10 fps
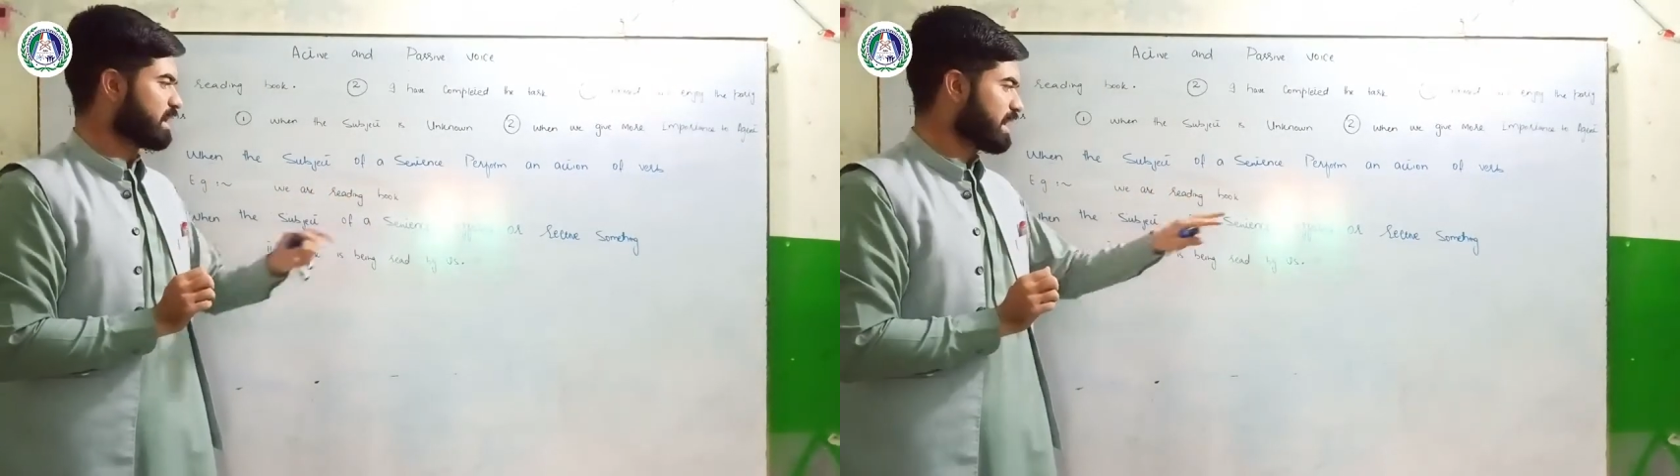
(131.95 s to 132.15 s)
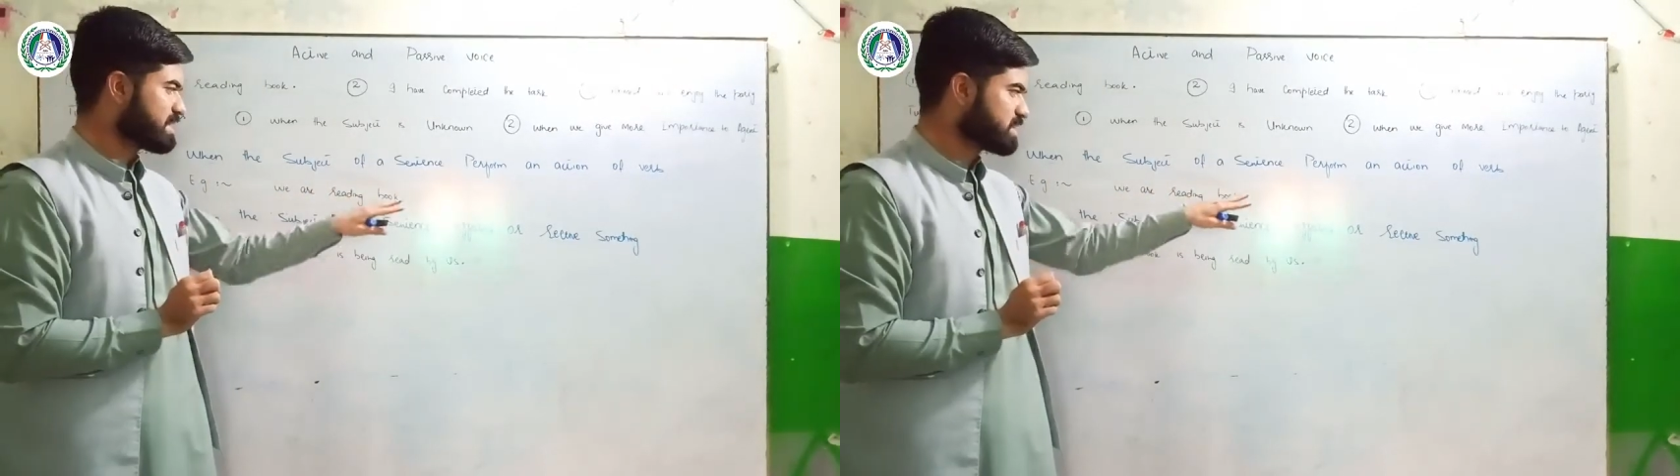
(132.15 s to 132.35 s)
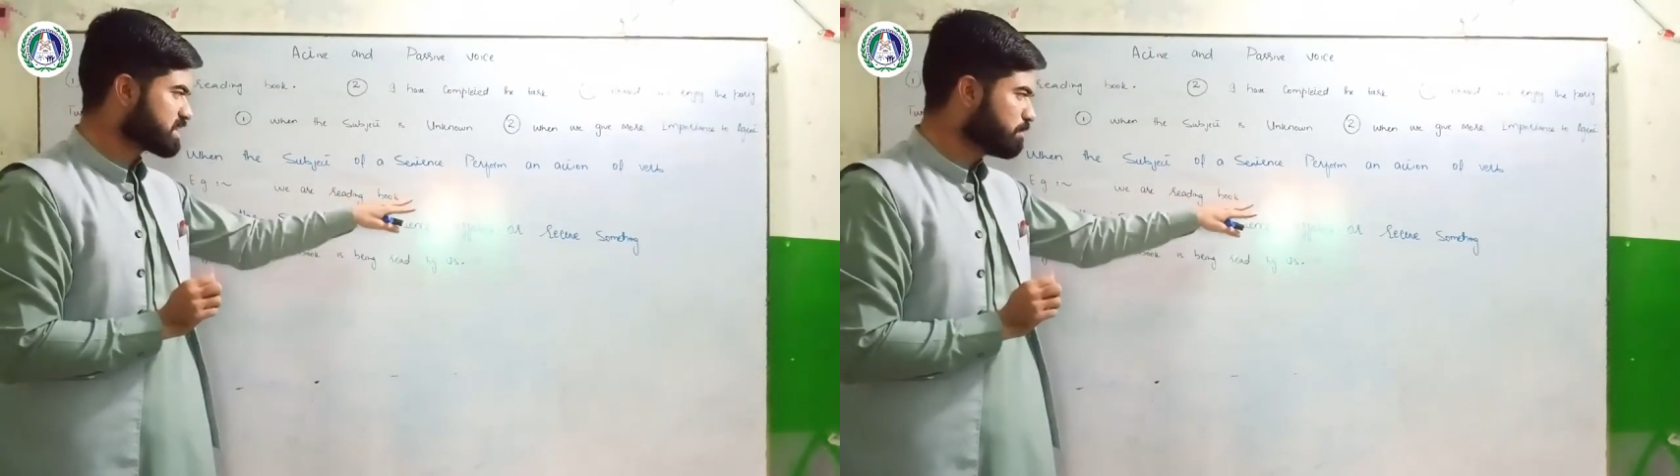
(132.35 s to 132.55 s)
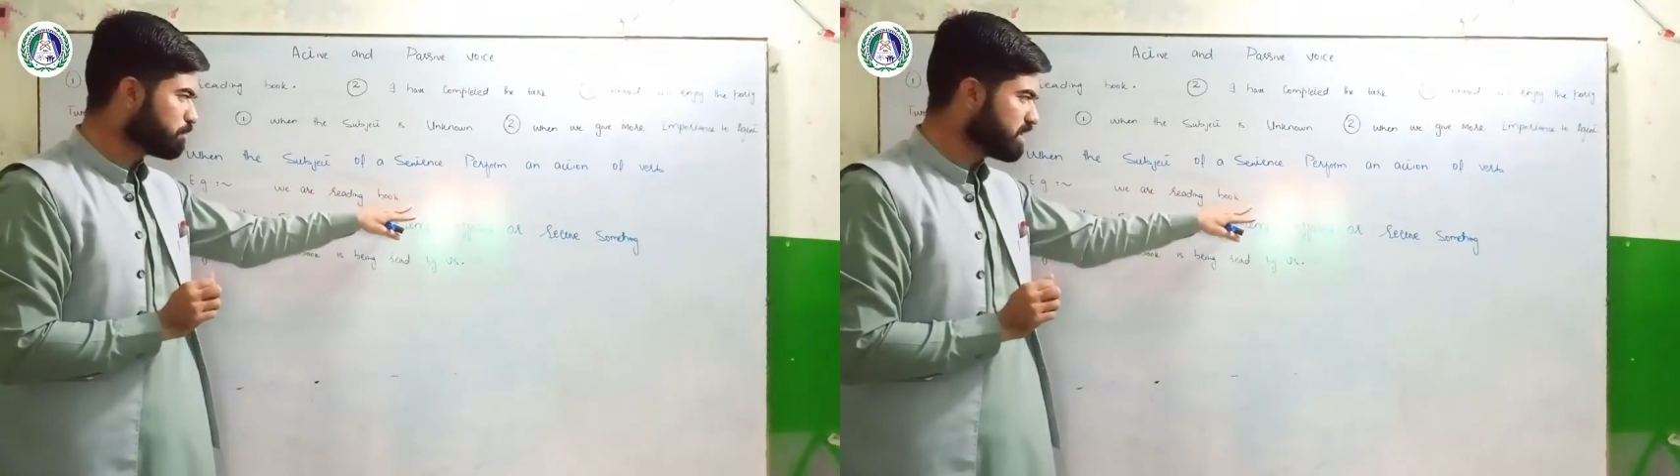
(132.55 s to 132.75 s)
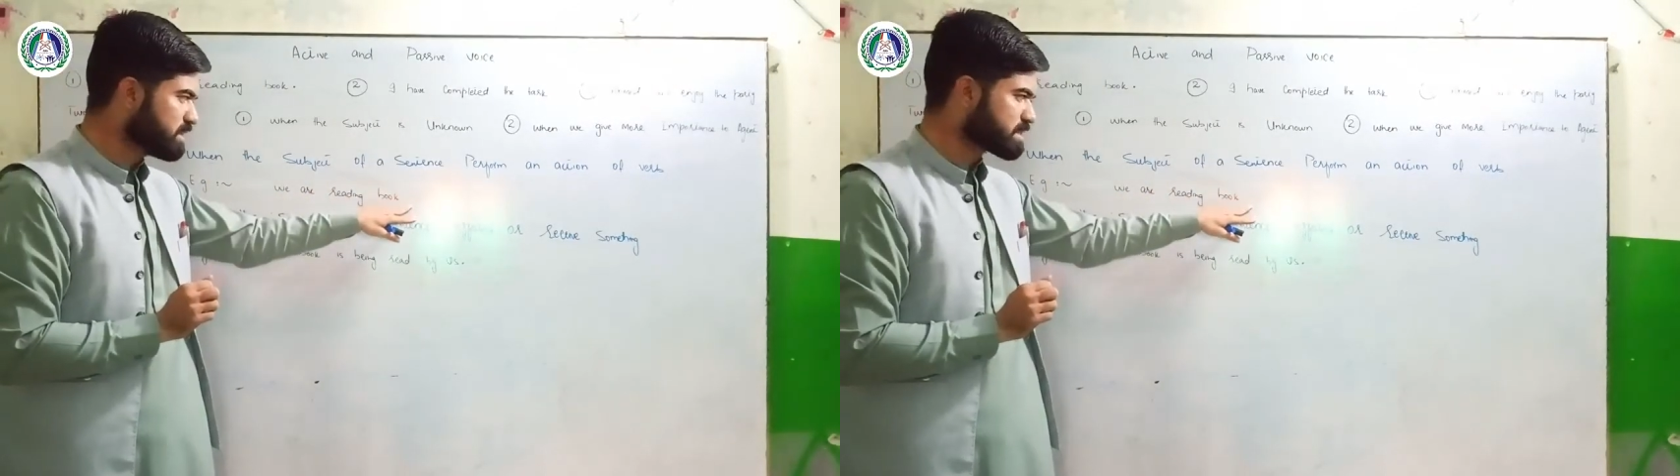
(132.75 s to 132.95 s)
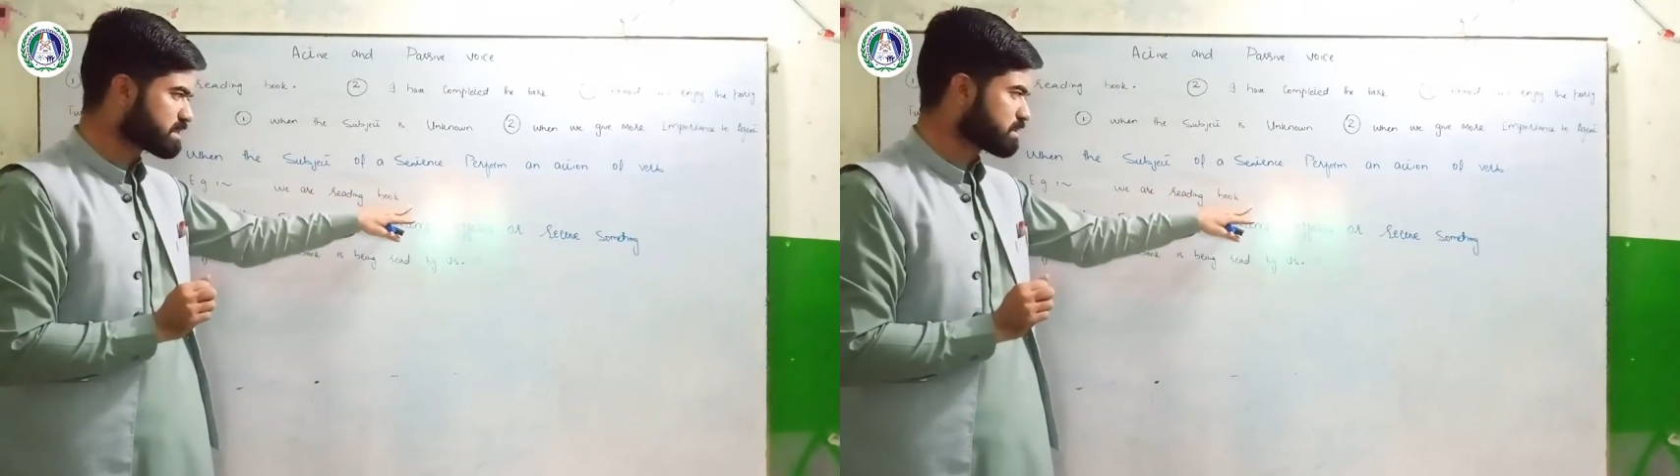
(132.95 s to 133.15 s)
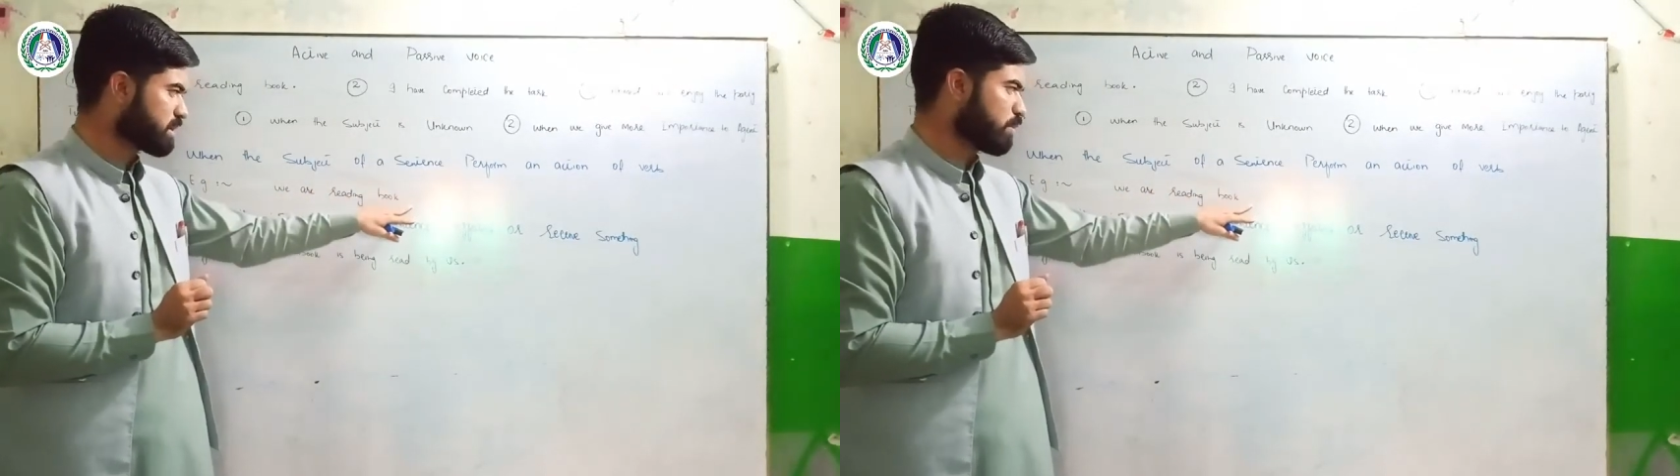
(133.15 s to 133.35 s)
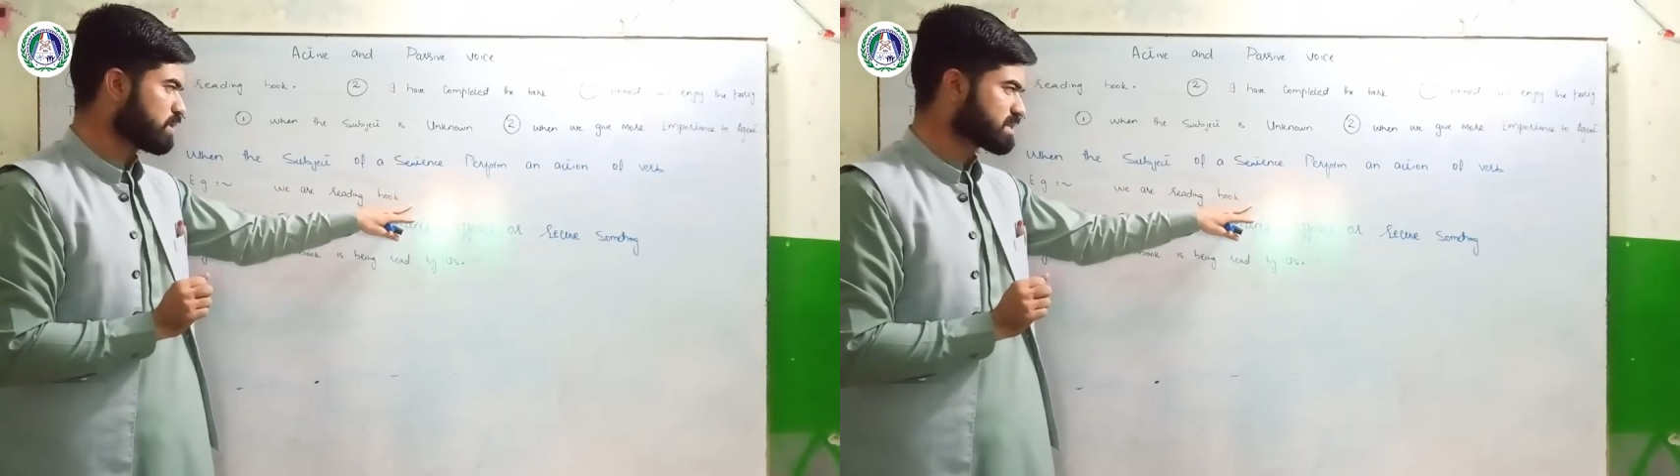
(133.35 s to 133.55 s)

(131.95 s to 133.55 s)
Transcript: Is it complete? Give